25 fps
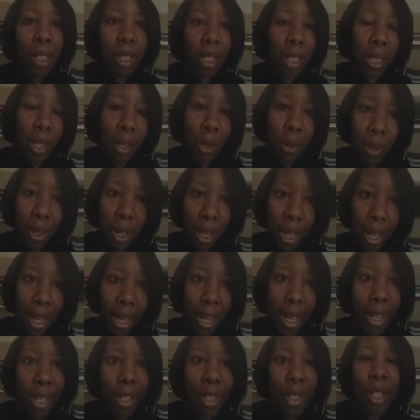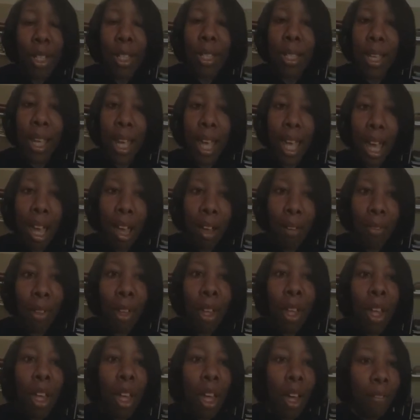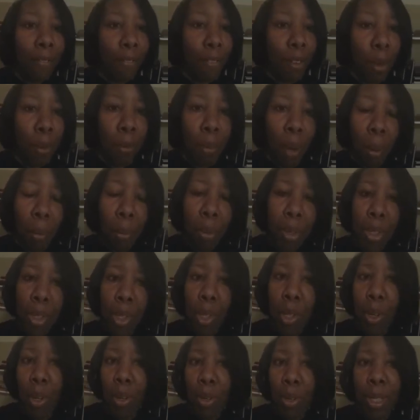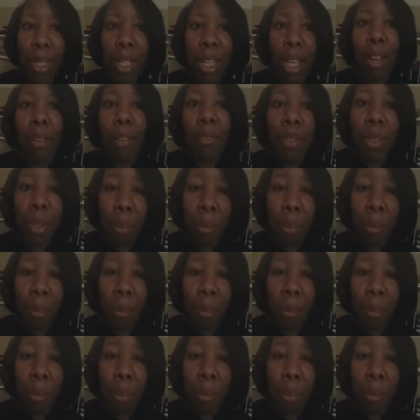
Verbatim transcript: to clear your head just to have a few moments to yourself,